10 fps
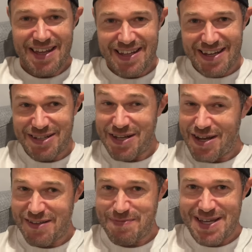Yeah,
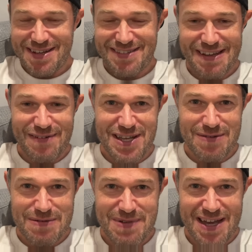her speed is definitely
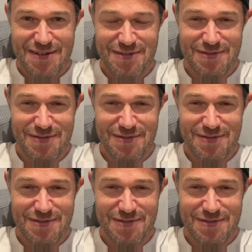coming back.